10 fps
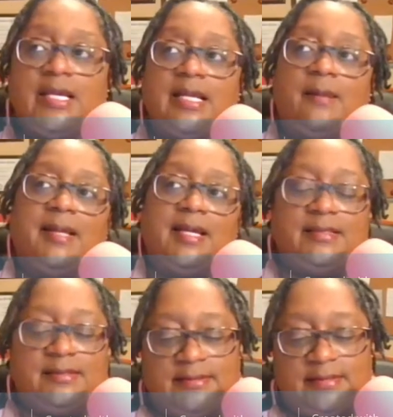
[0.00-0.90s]
Now I'm
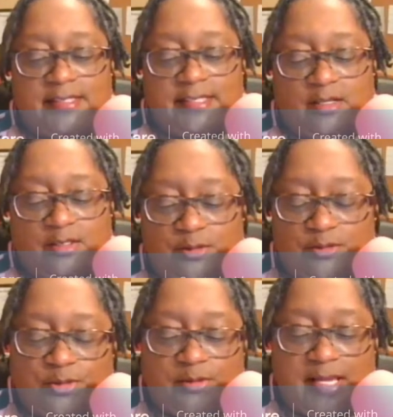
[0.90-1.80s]
like, Nene, are you
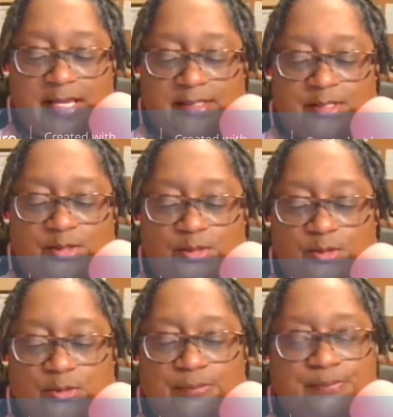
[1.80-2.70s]
trying
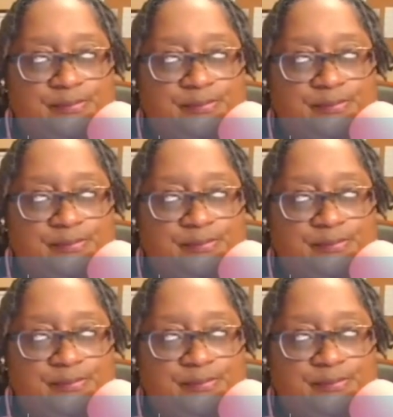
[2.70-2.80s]
to,